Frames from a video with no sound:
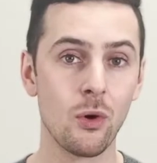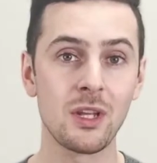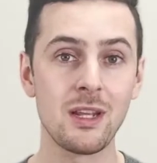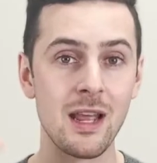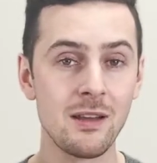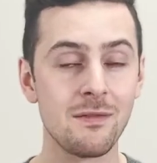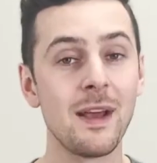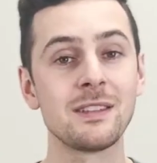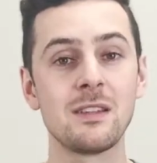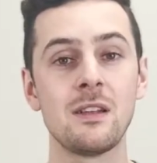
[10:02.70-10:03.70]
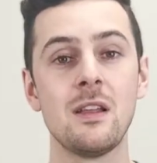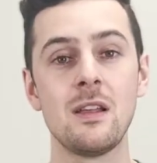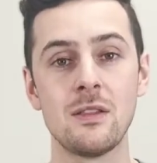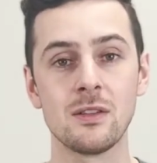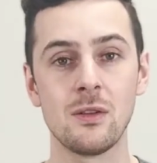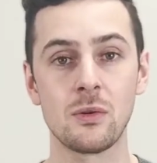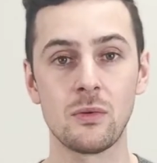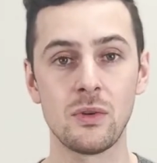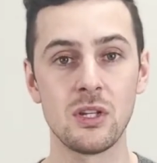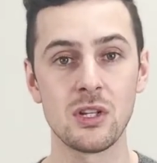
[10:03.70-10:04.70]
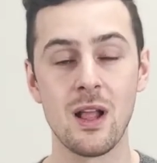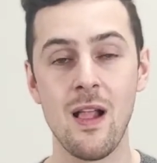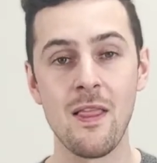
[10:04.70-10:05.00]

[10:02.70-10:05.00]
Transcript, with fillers: working, and investing in this local region.